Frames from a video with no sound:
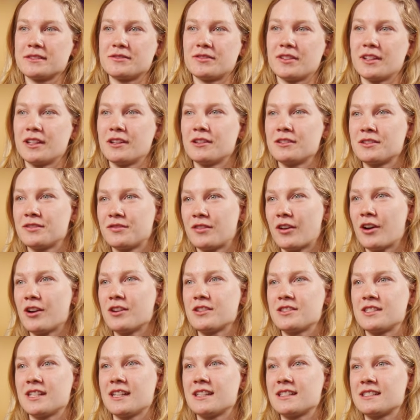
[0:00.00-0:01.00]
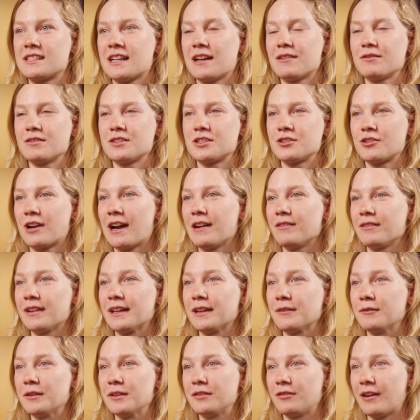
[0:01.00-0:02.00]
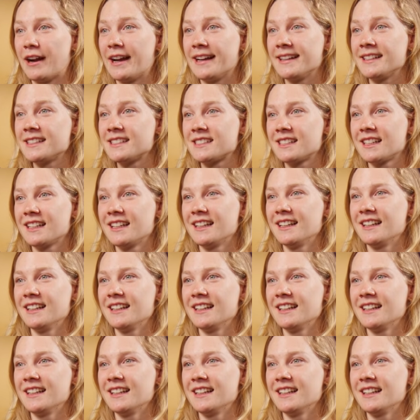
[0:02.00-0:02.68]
For those first years, that was traveling with friends.